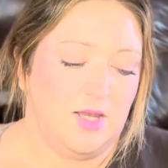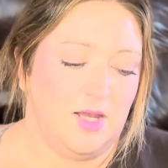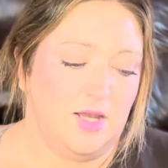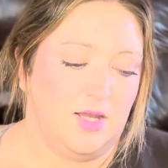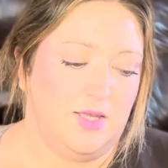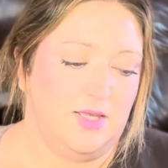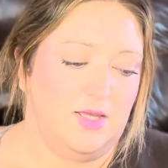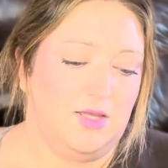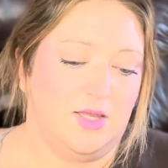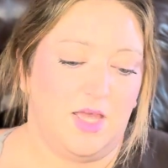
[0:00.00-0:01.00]

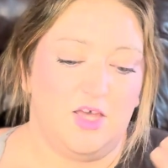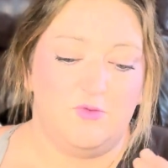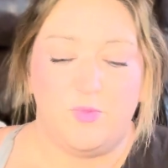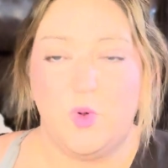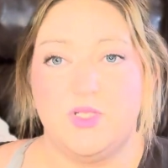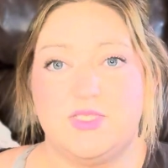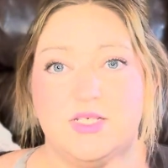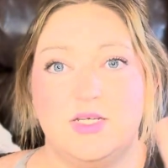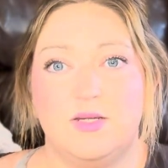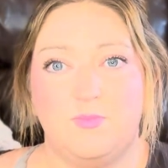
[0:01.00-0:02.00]
I have put
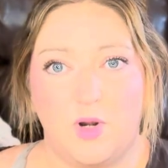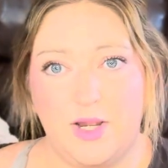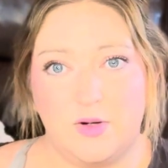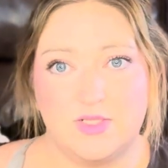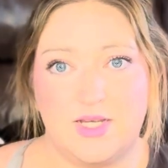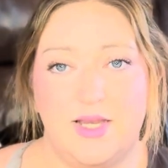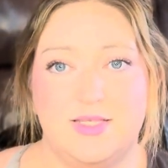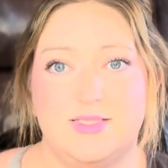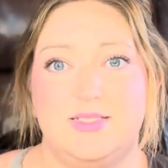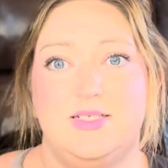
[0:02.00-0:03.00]

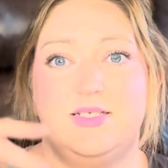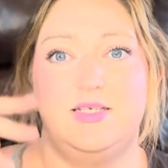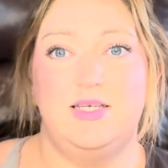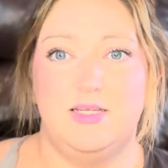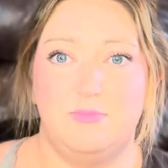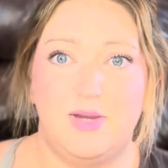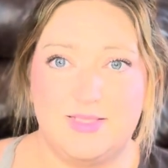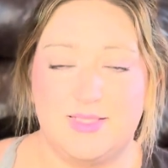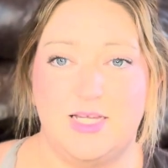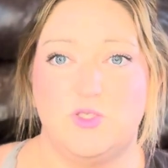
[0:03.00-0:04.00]
prioritized in my
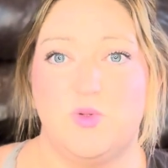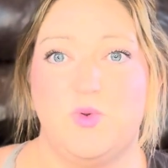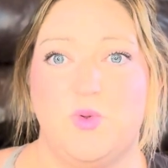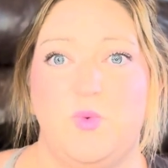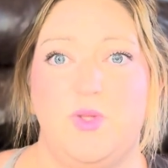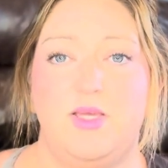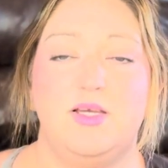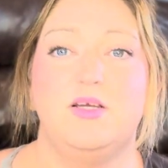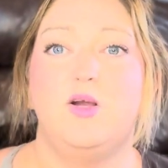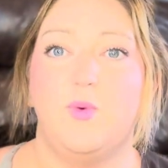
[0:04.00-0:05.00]
schedule through the
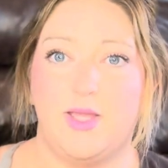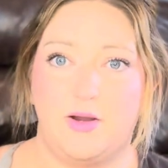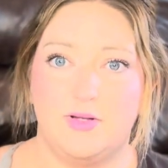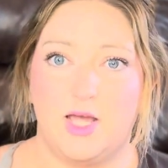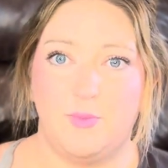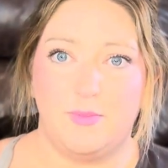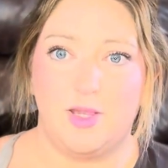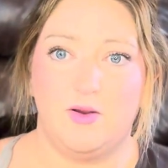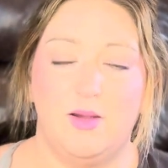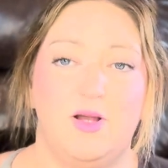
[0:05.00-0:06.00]
week, going out and helping
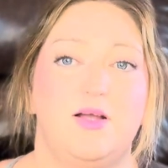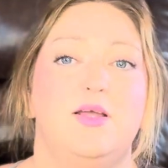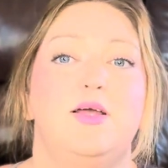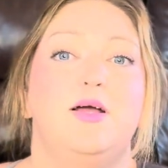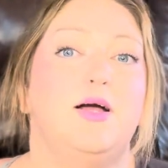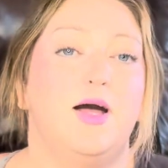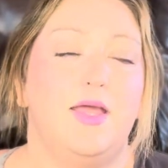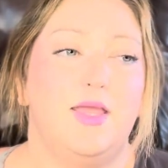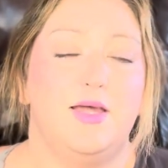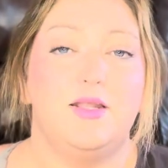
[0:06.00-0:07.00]
my grandma
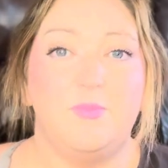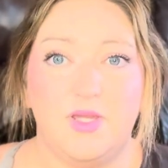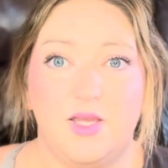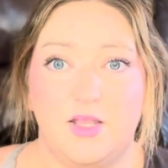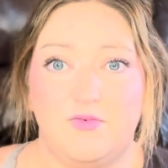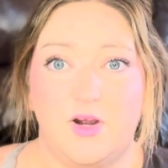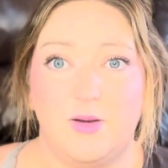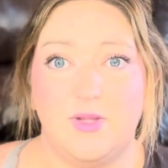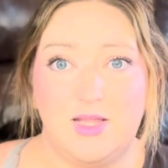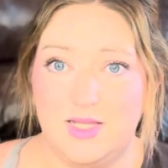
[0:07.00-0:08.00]
and being on the
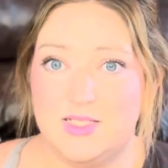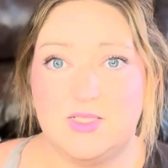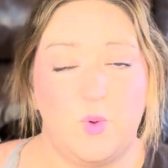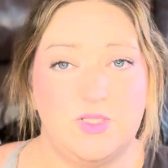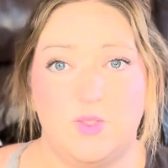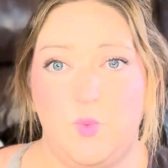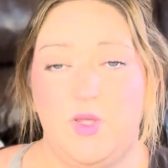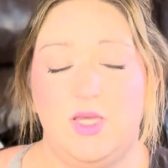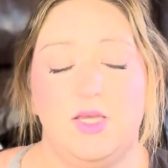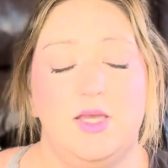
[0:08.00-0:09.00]
farm at least once a
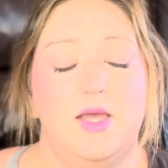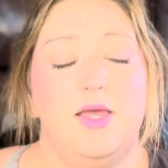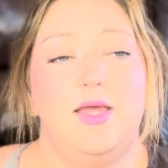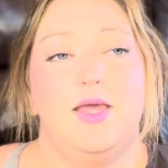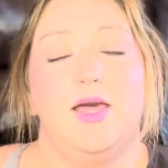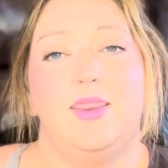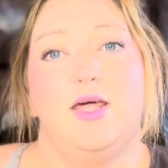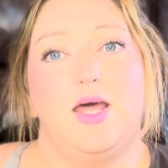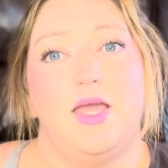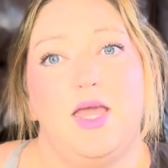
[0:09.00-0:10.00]
week. And
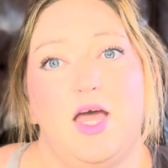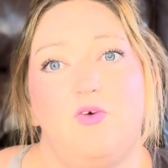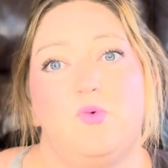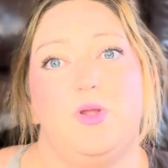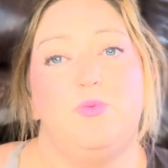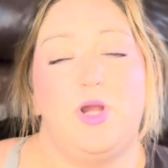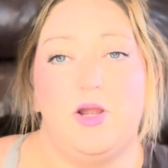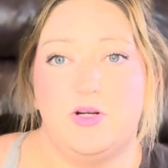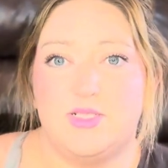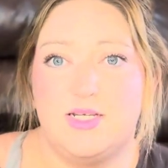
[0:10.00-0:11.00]
then I have
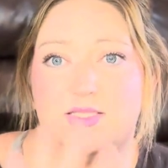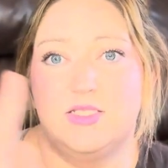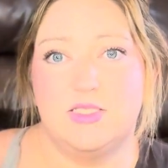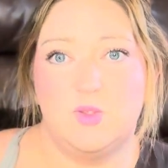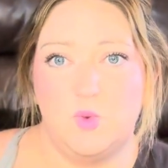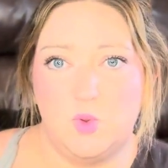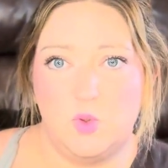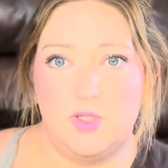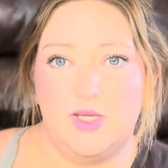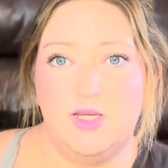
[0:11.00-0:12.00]
reprioritized the
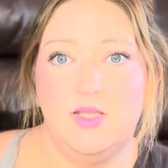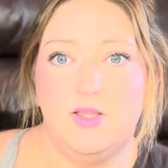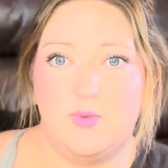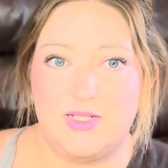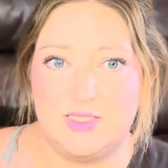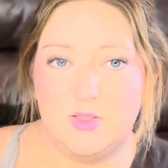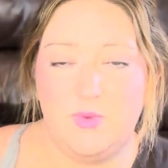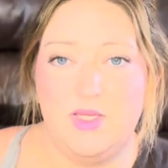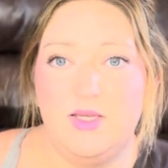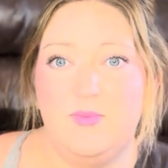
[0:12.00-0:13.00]
schooling the rest of the
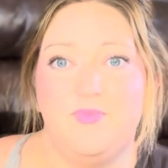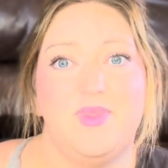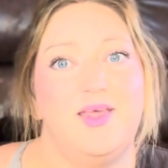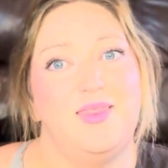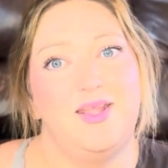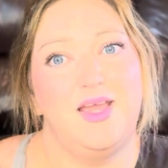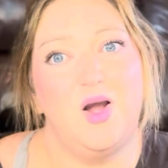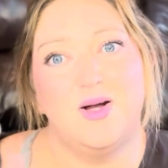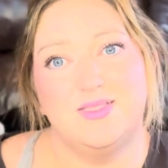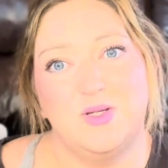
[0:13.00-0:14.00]
week. And then I
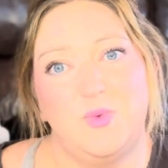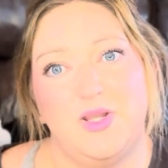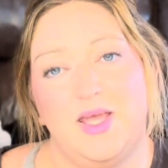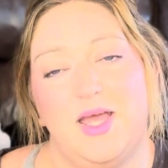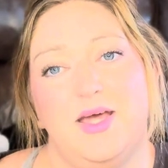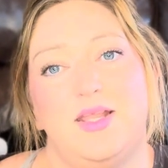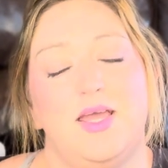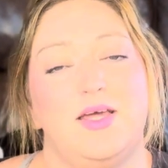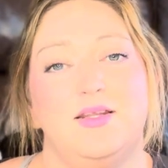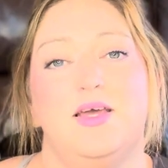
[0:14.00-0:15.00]
also went ahead
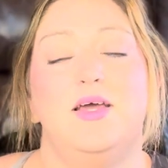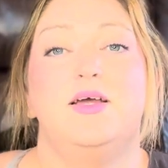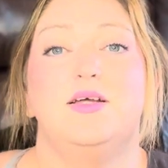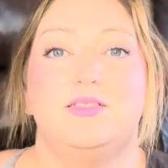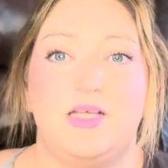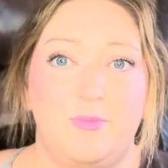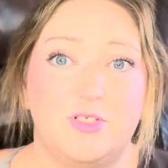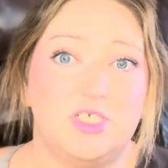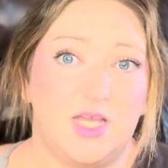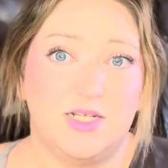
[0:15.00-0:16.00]
and double
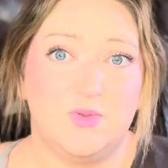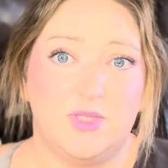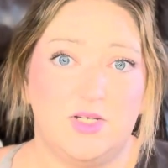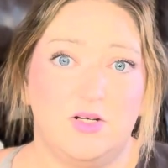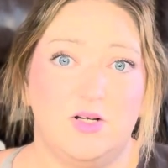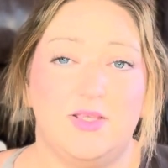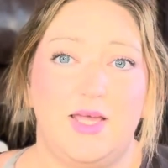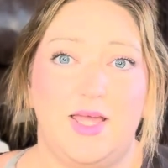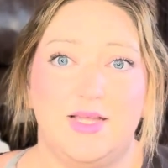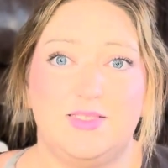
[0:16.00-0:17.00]
checked with the girl
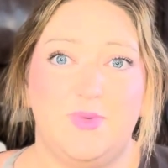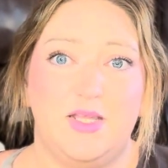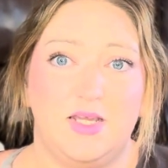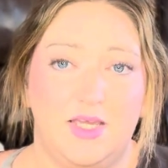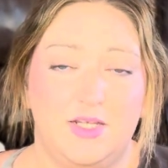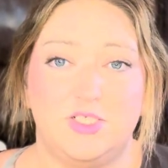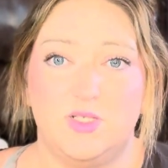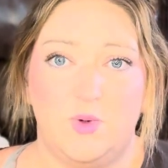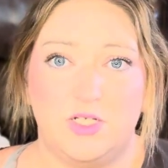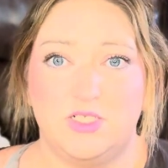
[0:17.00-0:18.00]
that has been
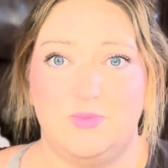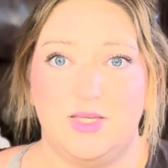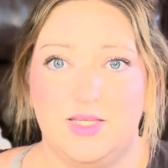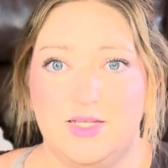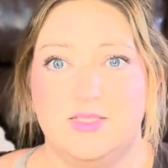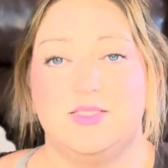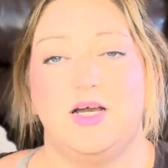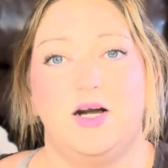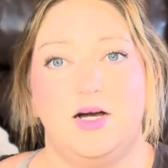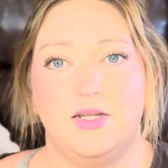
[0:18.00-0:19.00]
occasionally watching my kids
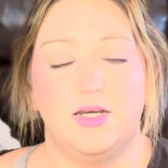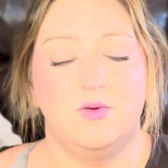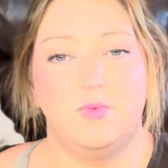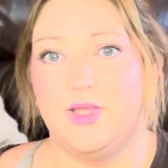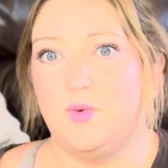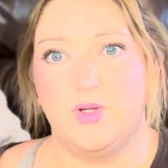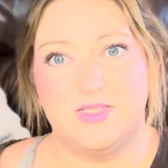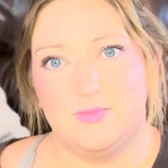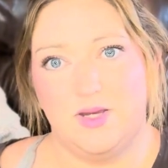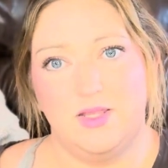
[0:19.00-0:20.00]
on like
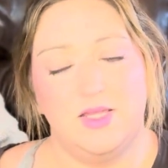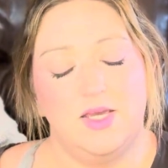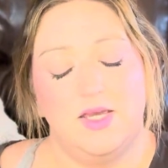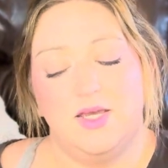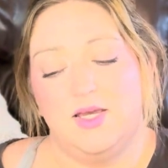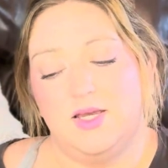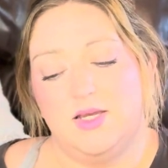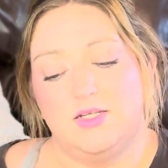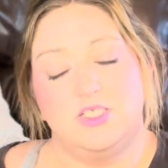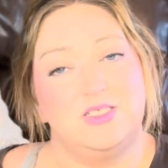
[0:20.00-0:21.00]
once a month
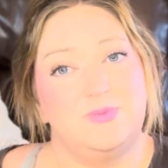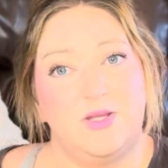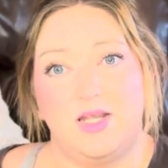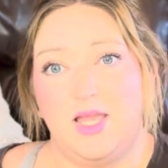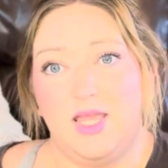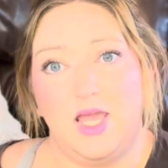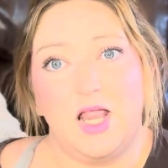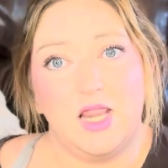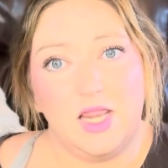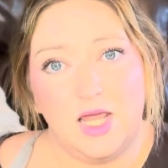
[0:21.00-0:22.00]
She's been a
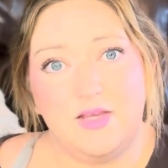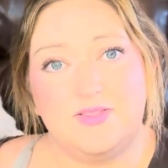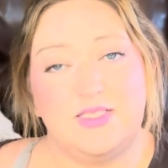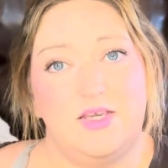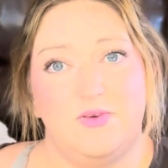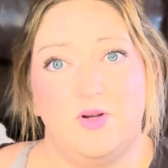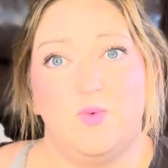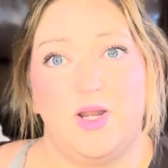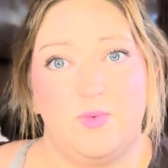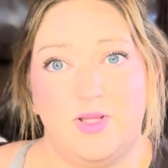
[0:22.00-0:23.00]
lifesaver
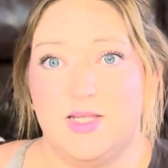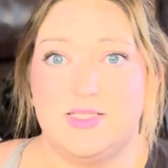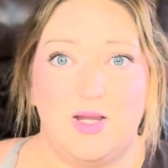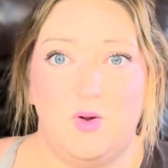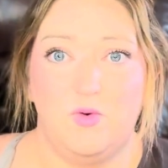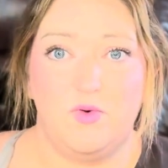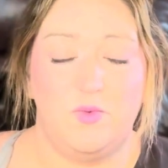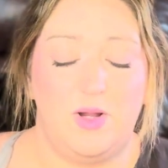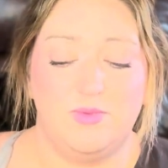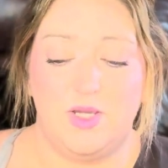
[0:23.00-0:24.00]
when I realized how
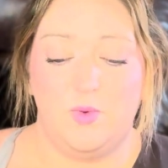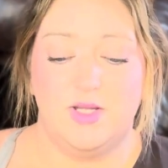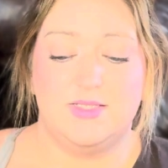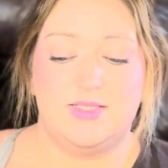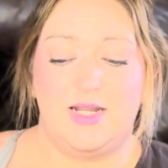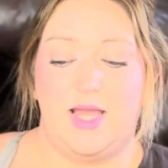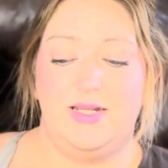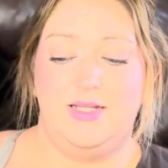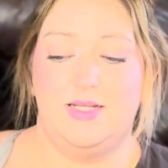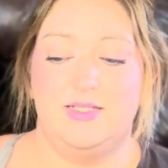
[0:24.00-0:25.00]
overwhelmed I was that I
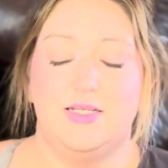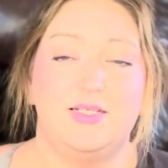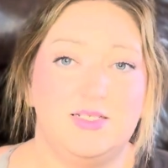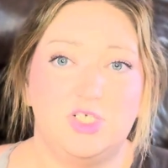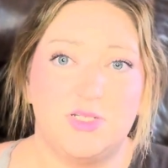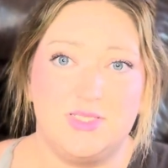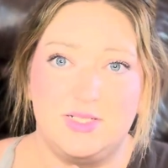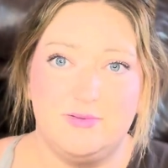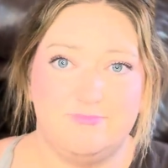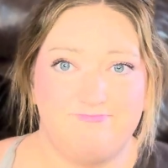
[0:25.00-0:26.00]
needed just
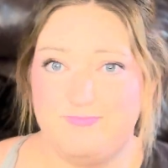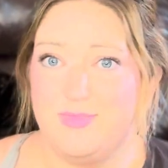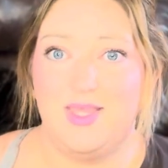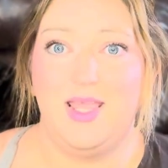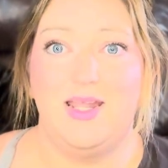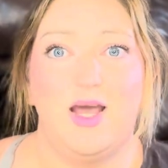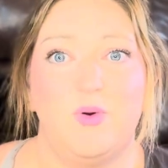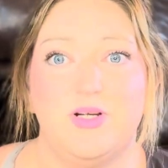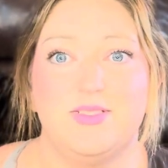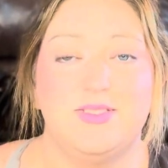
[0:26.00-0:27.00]
eight
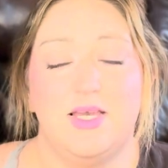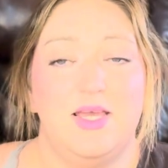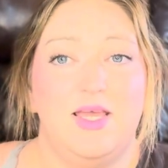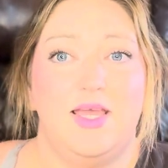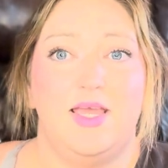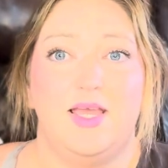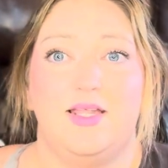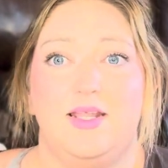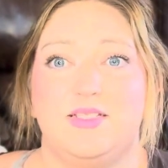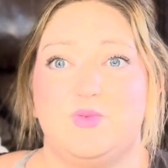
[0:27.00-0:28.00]
hours.
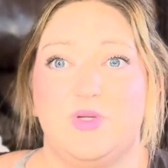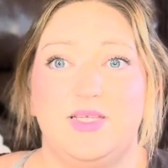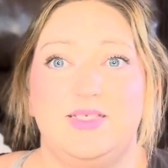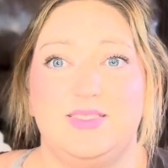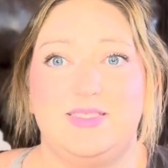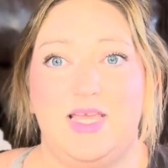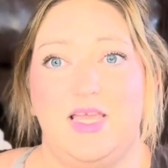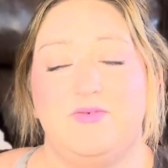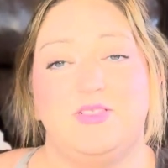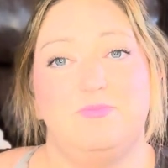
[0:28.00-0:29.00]
And it's really
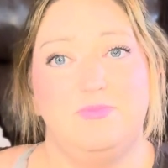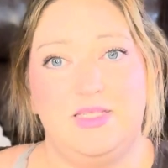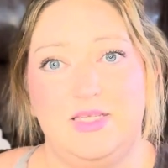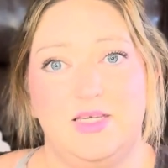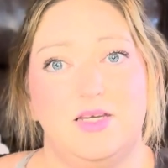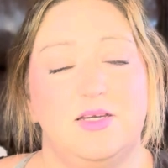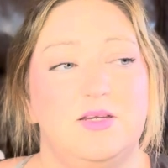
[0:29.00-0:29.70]
saved me